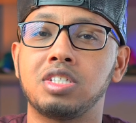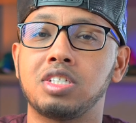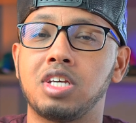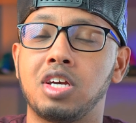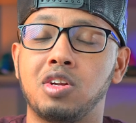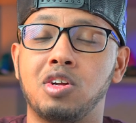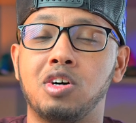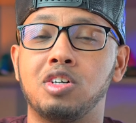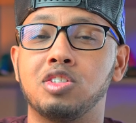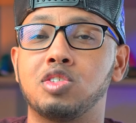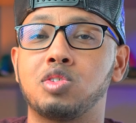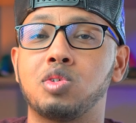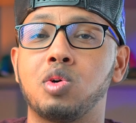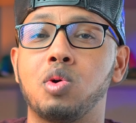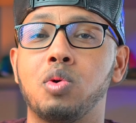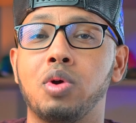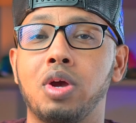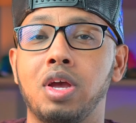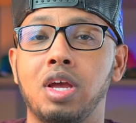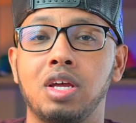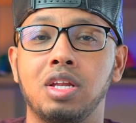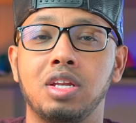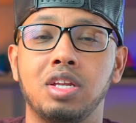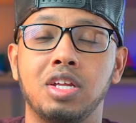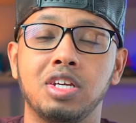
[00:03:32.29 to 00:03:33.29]
and also
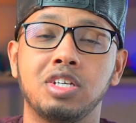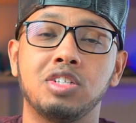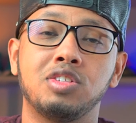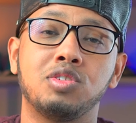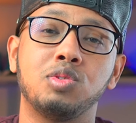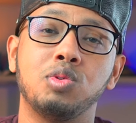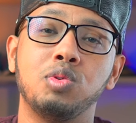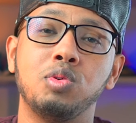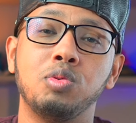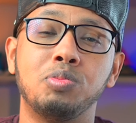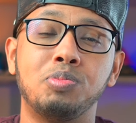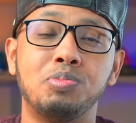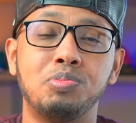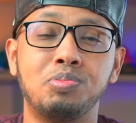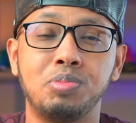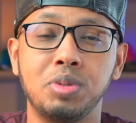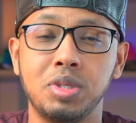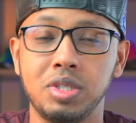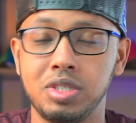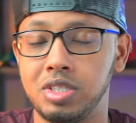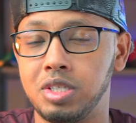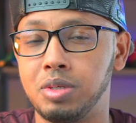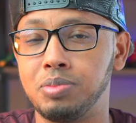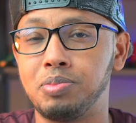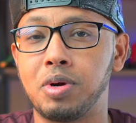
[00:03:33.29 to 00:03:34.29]
a link to
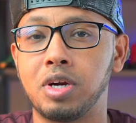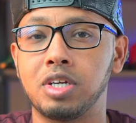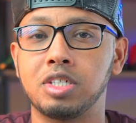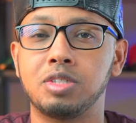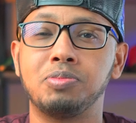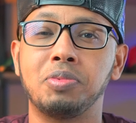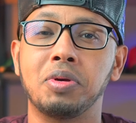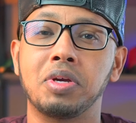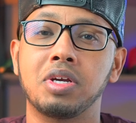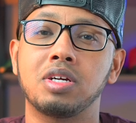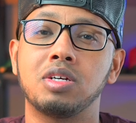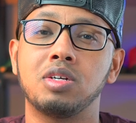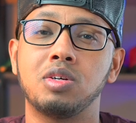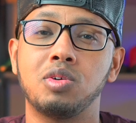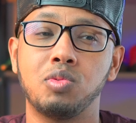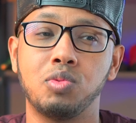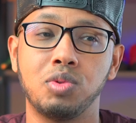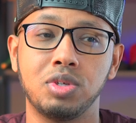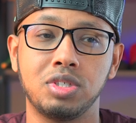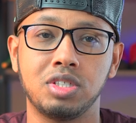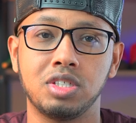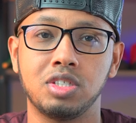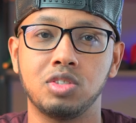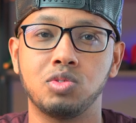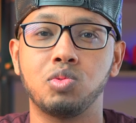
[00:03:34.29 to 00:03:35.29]
PC Parts Picker,
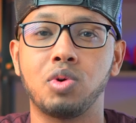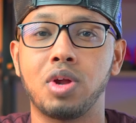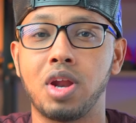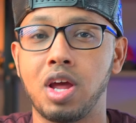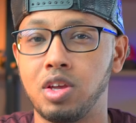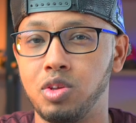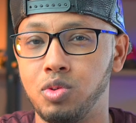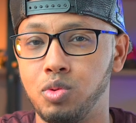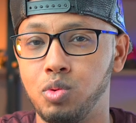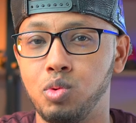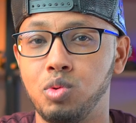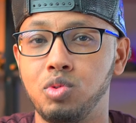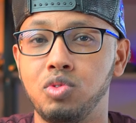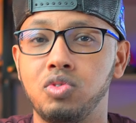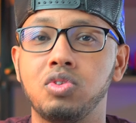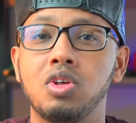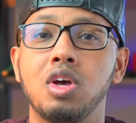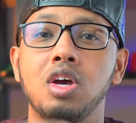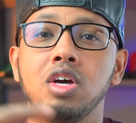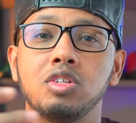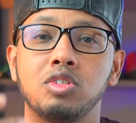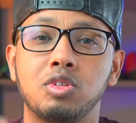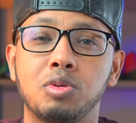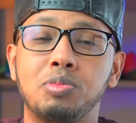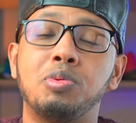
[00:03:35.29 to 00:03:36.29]
which is what I use
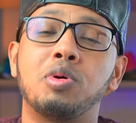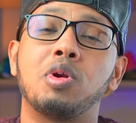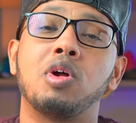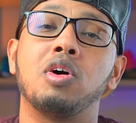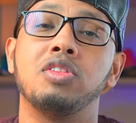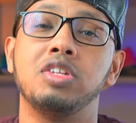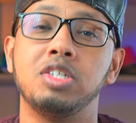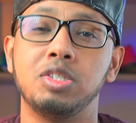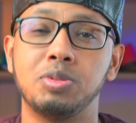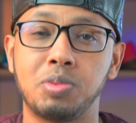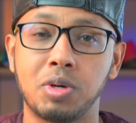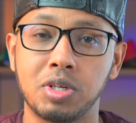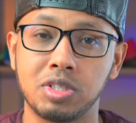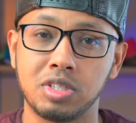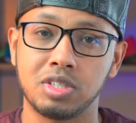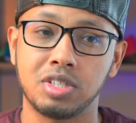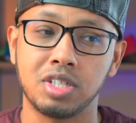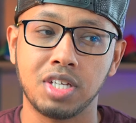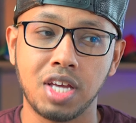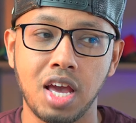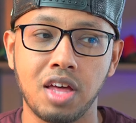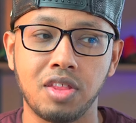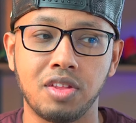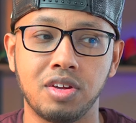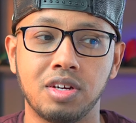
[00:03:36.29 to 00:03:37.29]
to put all these parts
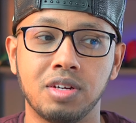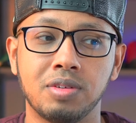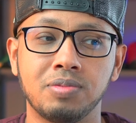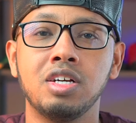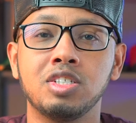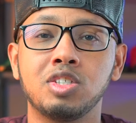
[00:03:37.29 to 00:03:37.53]
together.